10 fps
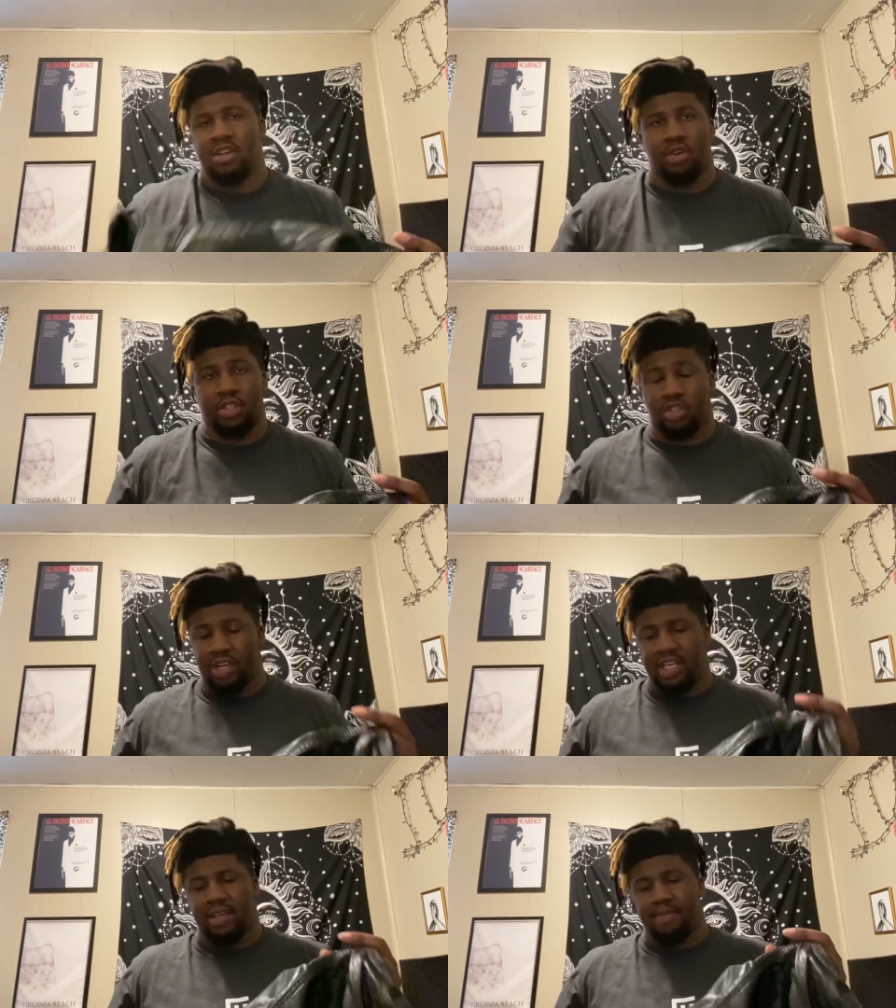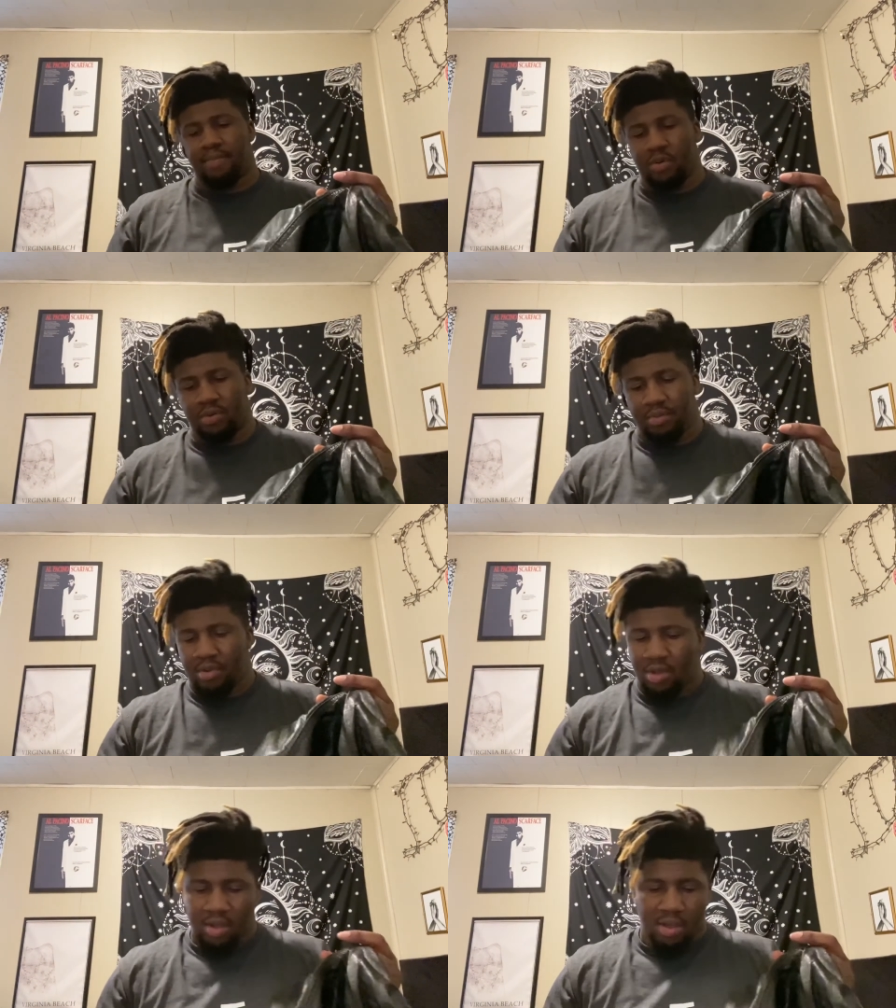Or trade it.
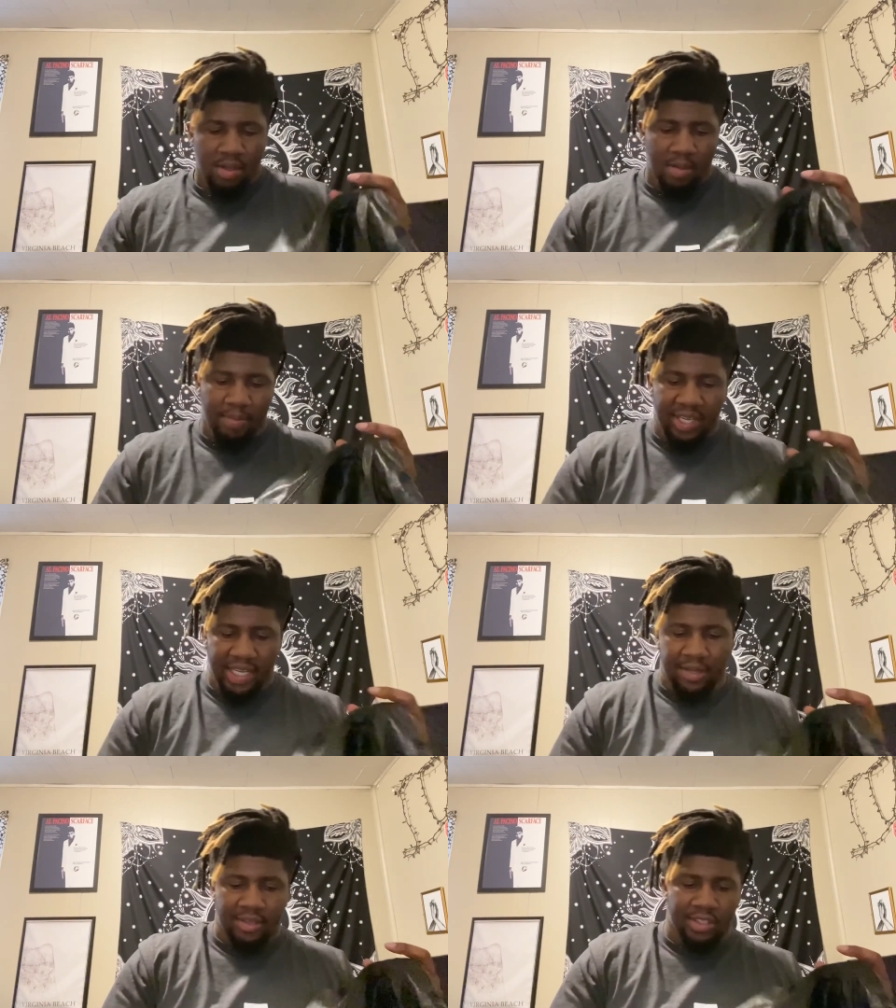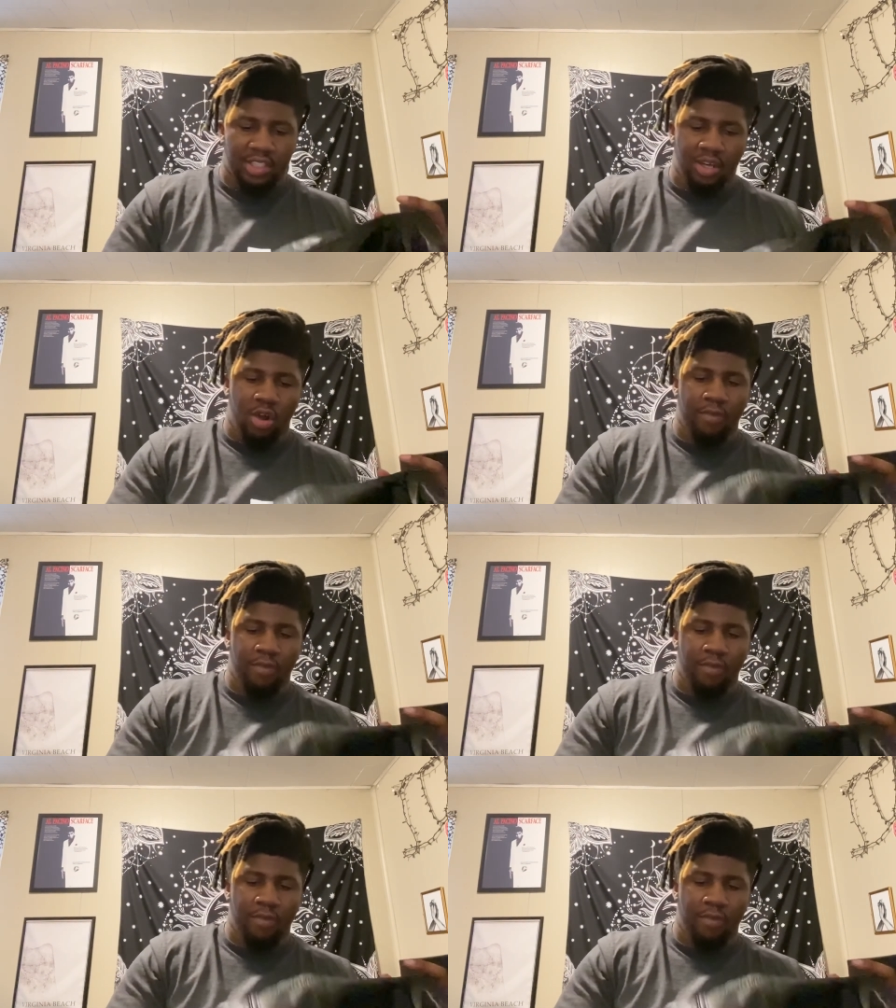But yeah, so hope